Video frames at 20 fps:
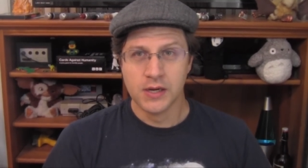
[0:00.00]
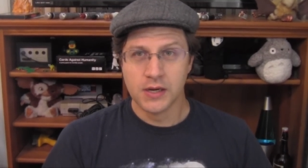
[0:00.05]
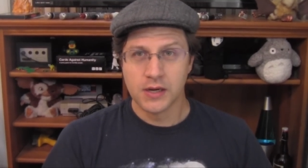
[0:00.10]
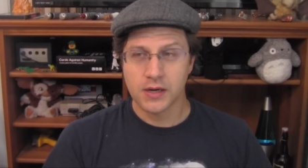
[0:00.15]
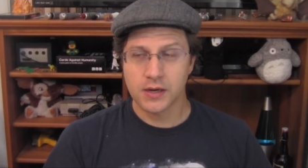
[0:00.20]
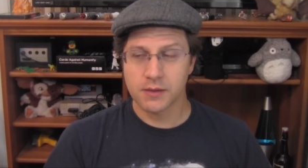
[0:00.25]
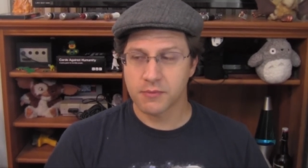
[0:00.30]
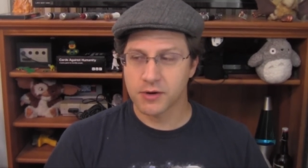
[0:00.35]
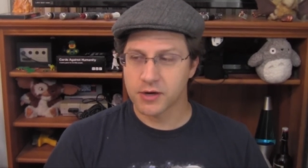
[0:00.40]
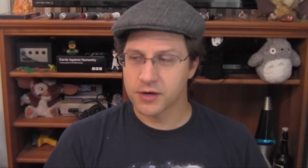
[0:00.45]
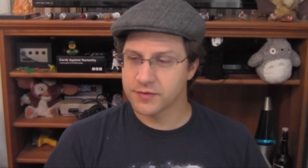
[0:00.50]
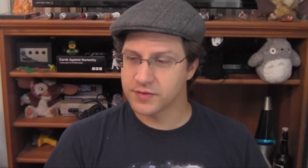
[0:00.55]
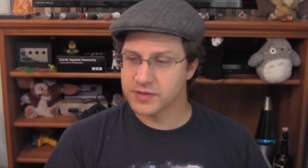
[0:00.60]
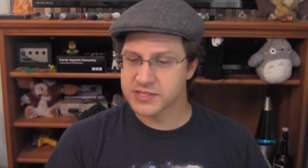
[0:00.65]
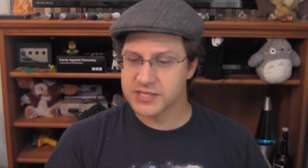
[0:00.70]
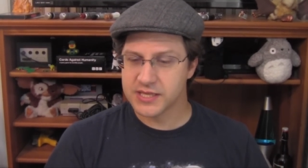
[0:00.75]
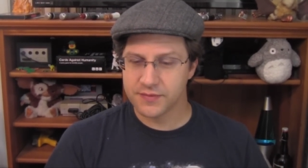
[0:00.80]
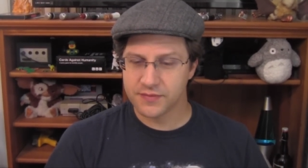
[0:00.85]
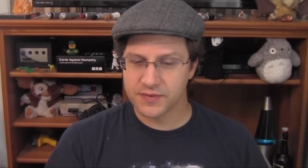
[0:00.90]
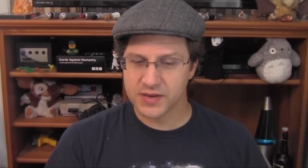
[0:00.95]
on
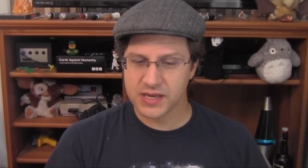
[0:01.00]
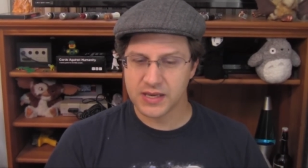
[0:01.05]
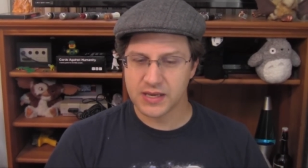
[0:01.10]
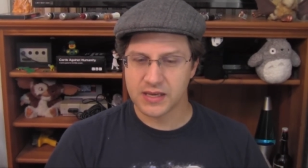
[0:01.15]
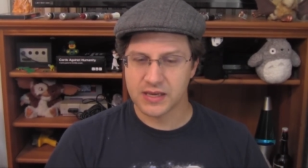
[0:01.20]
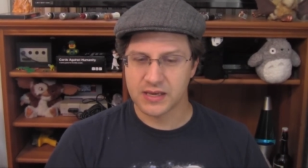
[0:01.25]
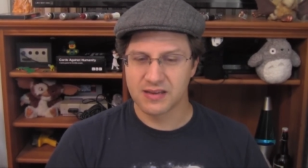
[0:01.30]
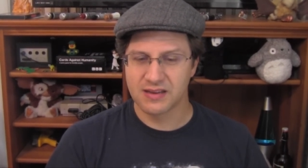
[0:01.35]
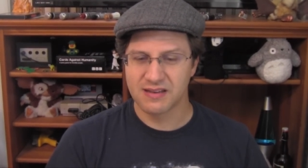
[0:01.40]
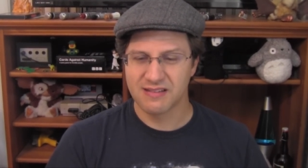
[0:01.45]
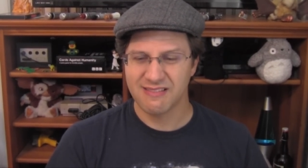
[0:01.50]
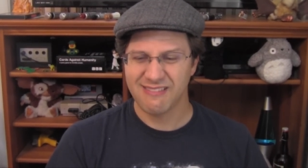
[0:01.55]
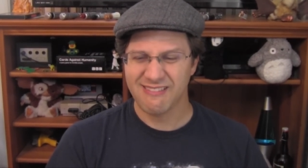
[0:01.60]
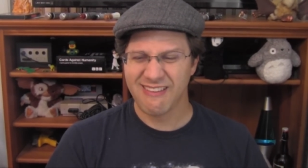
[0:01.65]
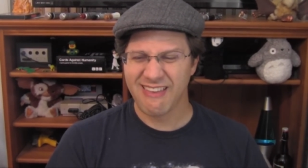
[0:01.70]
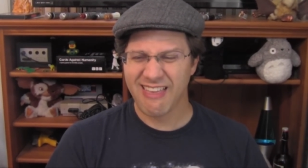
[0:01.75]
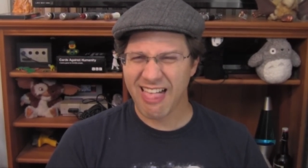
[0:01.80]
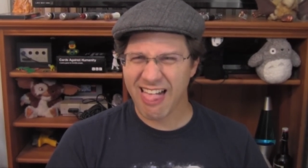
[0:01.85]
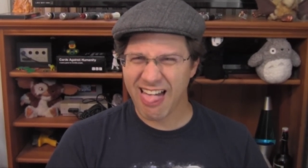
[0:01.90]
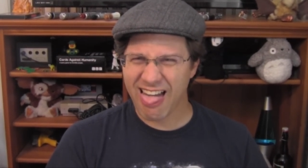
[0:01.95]
Marvel TV.
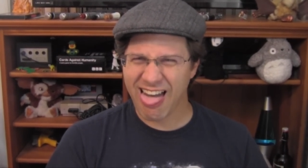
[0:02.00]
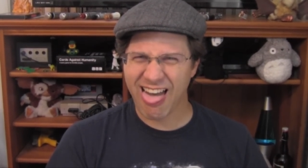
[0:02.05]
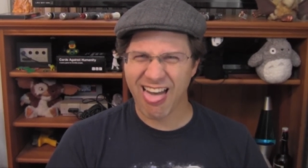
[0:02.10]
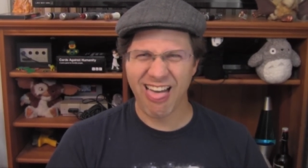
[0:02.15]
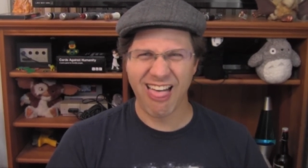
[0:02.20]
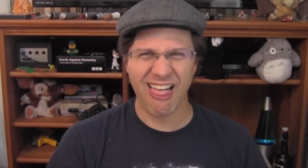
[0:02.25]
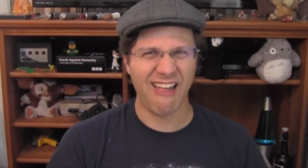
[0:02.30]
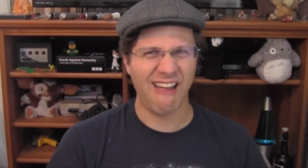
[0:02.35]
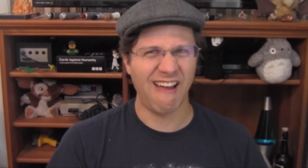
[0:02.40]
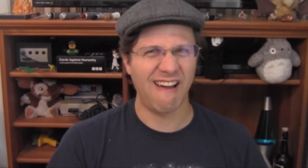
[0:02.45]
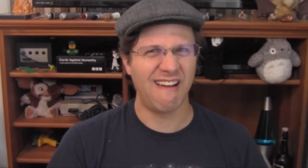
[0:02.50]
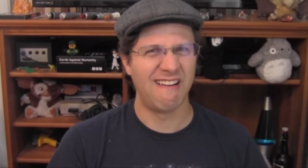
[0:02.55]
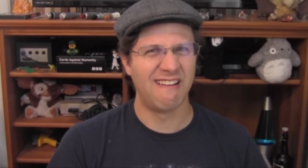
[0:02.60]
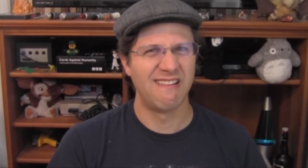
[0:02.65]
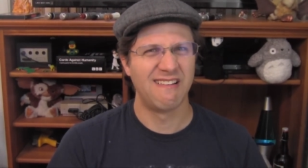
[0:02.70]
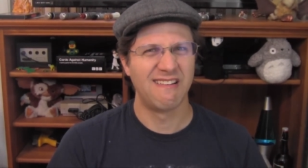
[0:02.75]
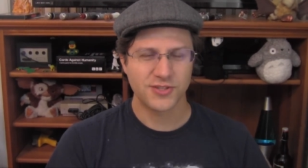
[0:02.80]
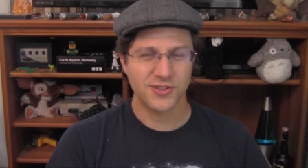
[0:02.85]
Ugh.